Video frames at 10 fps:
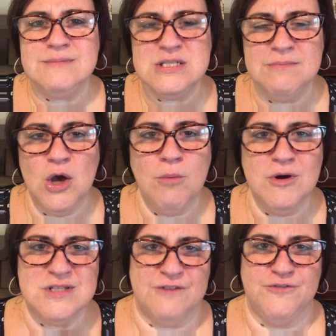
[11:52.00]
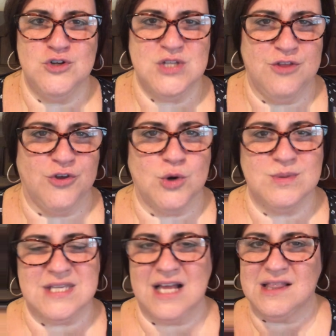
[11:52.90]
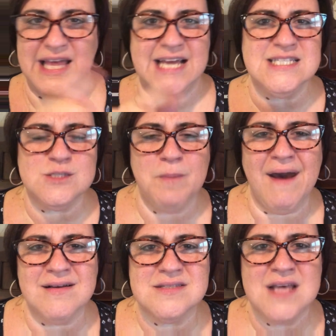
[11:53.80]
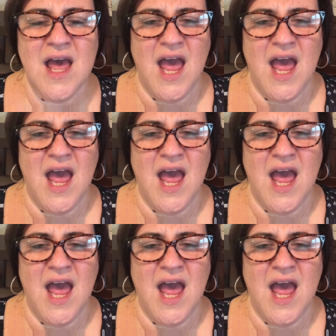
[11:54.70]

to me almost. At first, I thought it was like land specs.